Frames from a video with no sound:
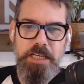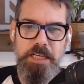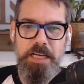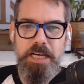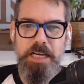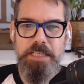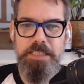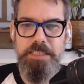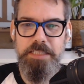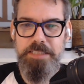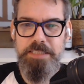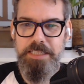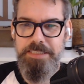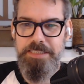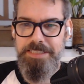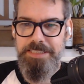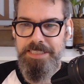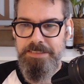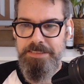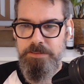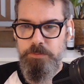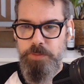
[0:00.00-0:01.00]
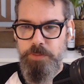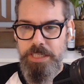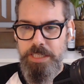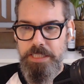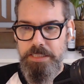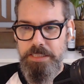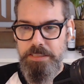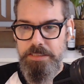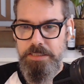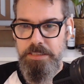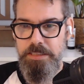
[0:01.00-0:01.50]
And I think that's
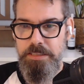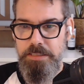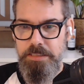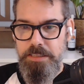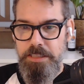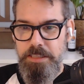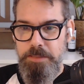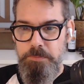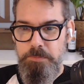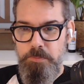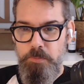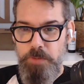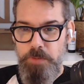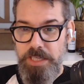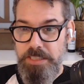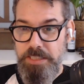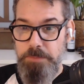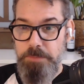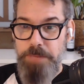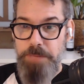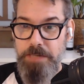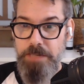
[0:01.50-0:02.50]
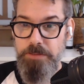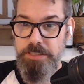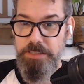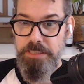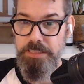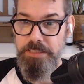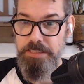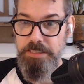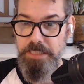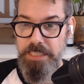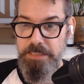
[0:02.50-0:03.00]
where the pirate
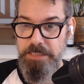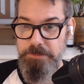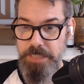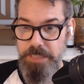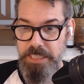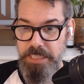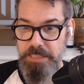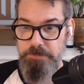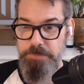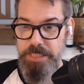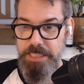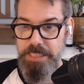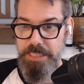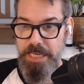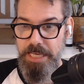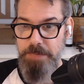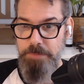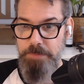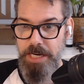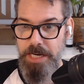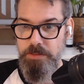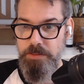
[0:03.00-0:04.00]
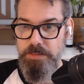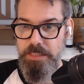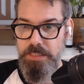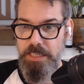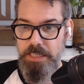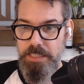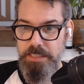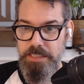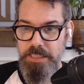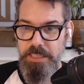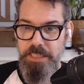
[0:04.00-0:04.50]
in me came out.
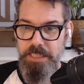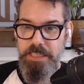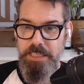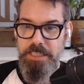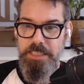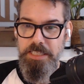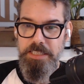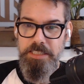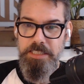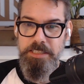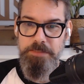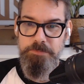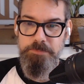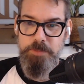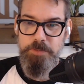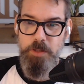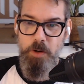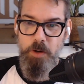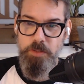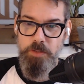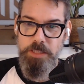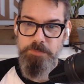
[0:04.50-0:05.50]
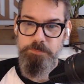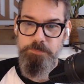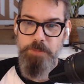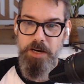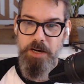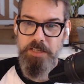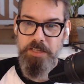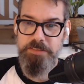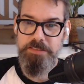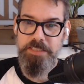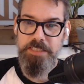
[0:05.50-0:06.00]
Like, the only
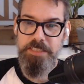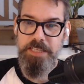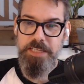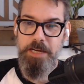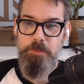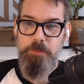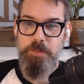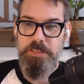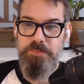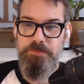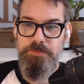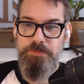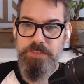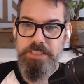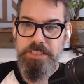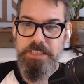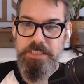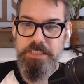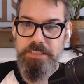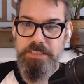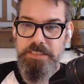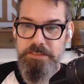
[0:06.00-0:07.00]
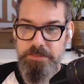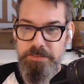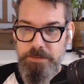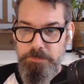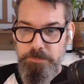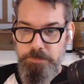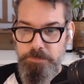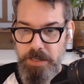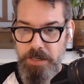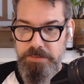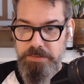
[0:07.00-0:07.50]
box that I want to fit in is the
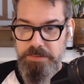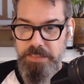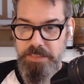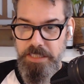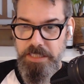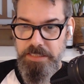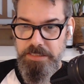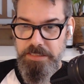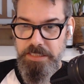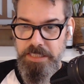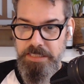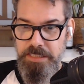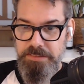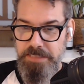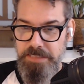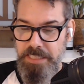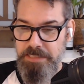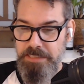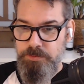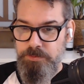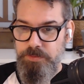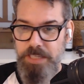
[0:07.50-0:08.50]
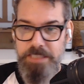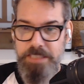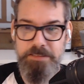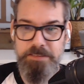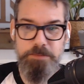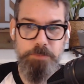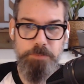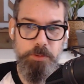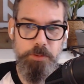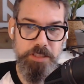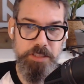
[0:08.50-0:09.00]
box that is as
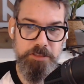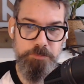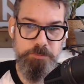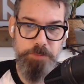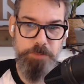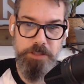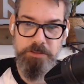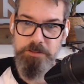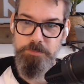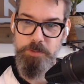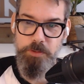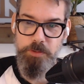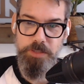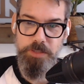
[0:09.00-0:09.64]
flexible as possible,